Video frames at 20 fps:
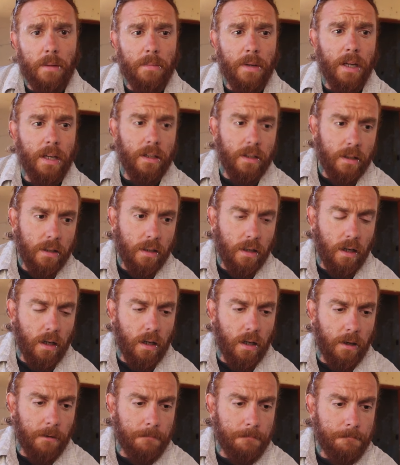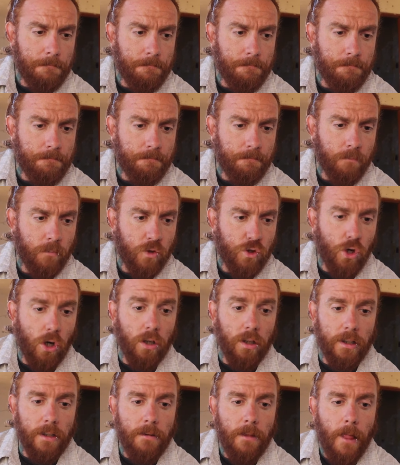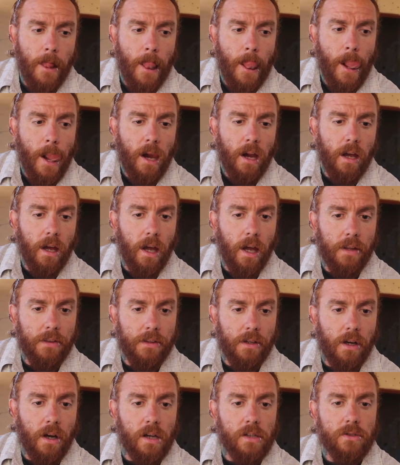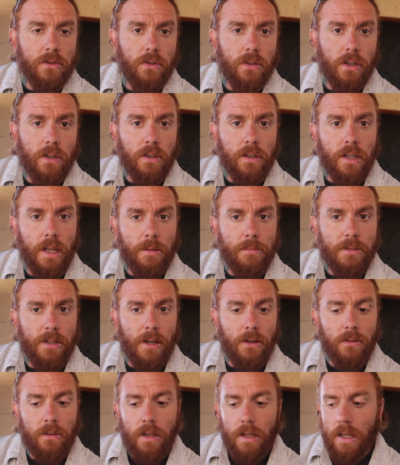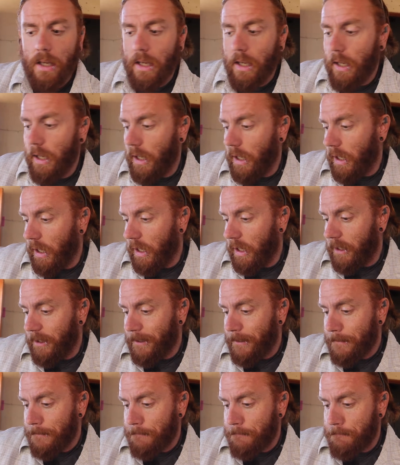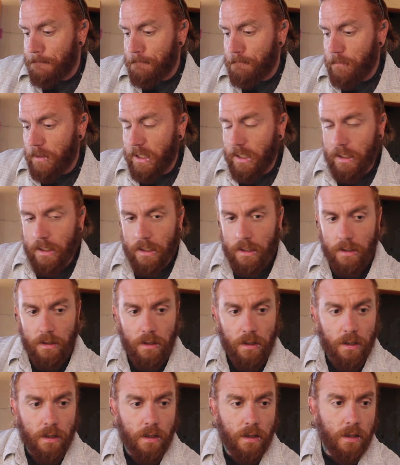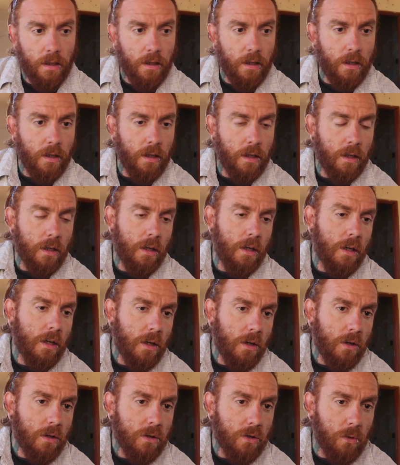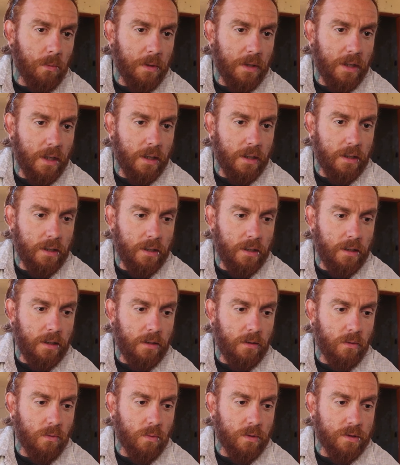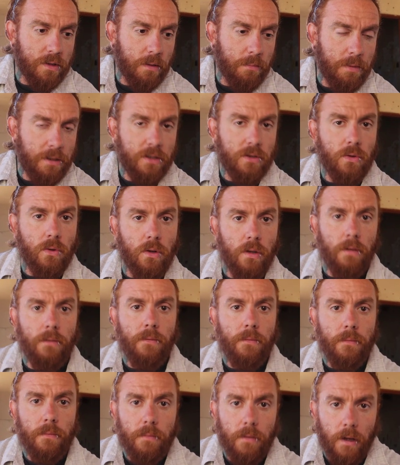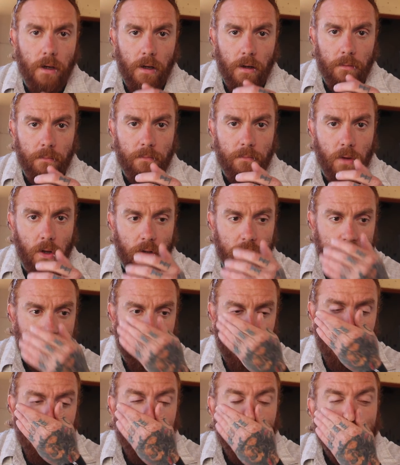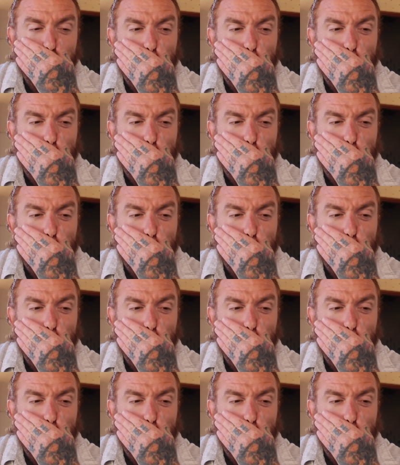I met Charlie at the hostel there in Cape Town, and he told me that he was a Peace Corps volunteer